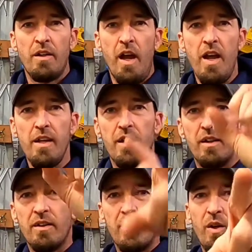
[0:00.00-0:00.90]
Hey,
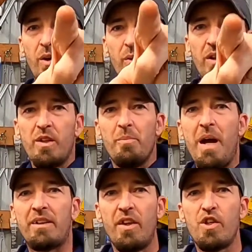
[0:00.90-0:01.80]
welcome
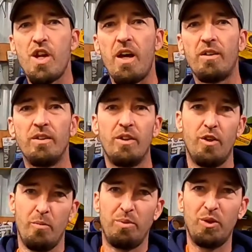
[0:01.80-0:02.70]
back to the channel.
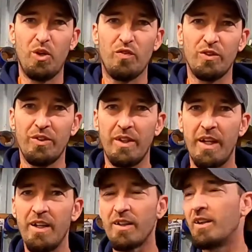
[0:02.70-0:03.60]
Blue Oval Dude
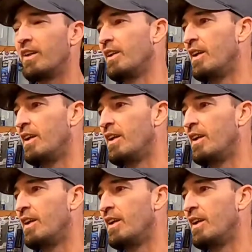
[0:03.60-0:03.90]
here.